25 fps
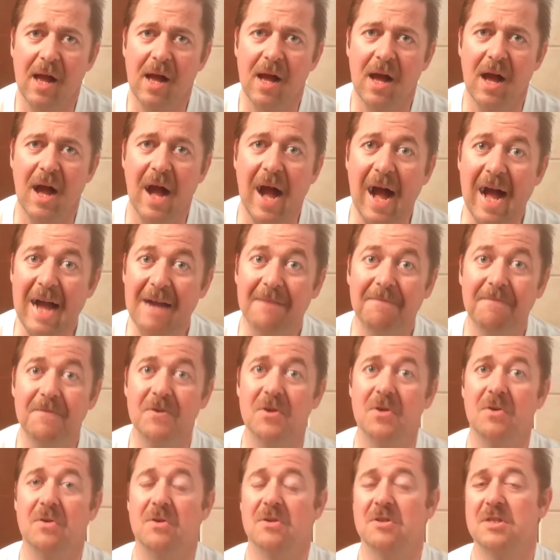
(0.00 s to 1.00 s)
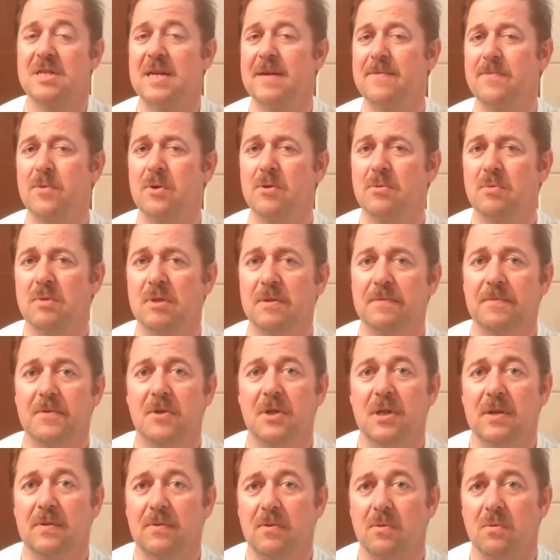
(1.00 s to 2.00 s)
I've worked with a few
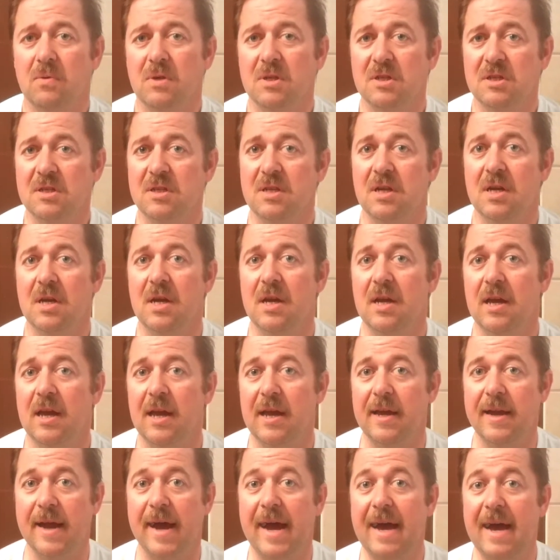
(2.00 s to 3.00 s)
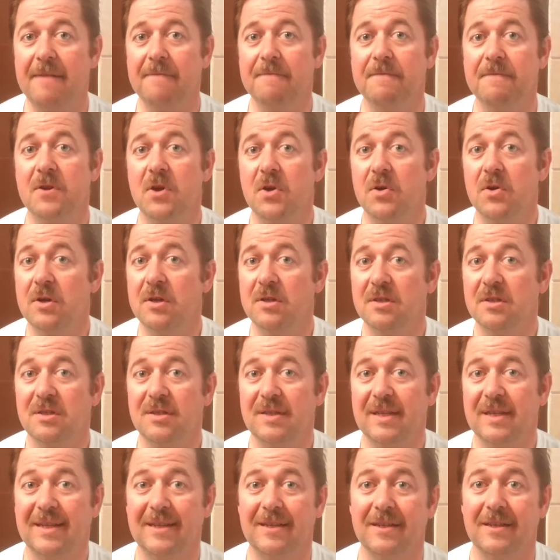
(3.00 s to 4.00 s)
different ones, and I've noticed
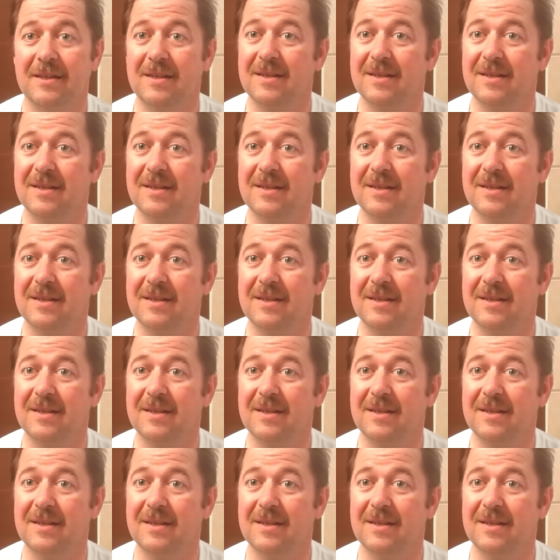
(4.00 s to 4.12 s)
that,